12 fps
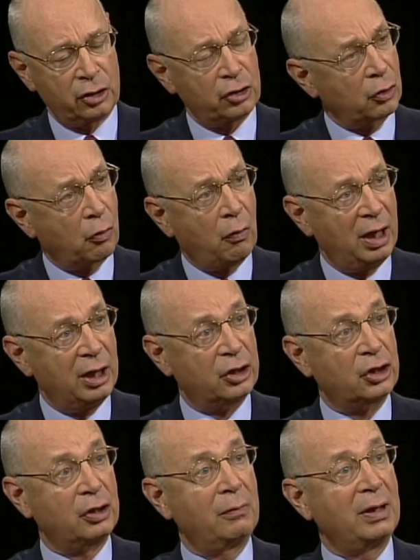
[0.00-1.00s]
the
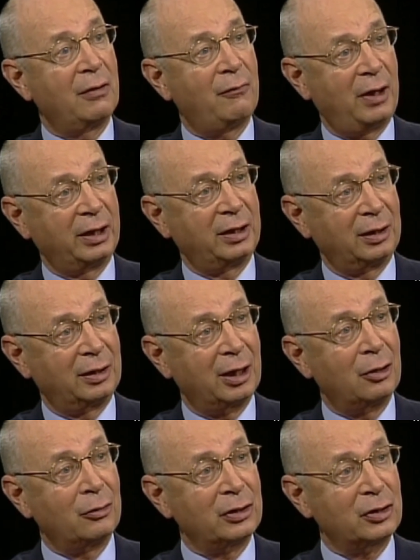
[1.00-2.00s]
coalition. We are fighting
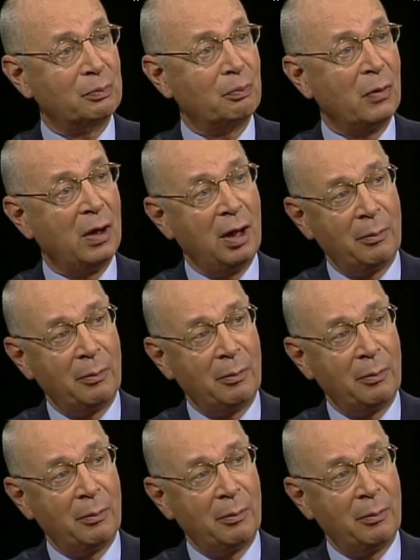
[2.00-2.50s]
terrorism.